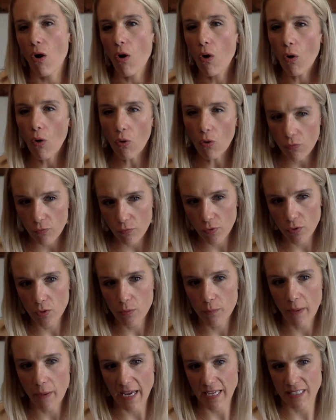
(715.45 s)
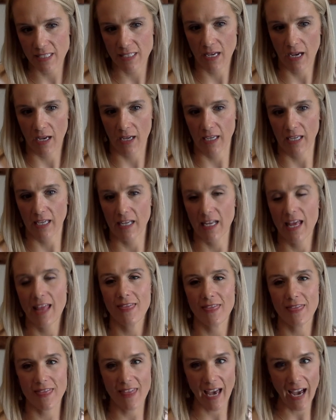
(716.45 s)
whole food-based diet,
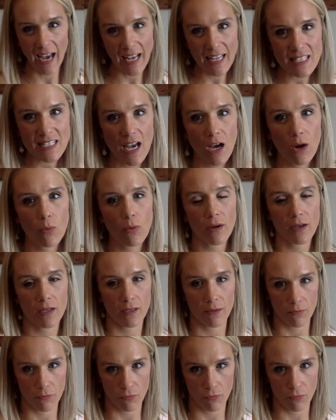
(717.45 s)
and that's how we're going to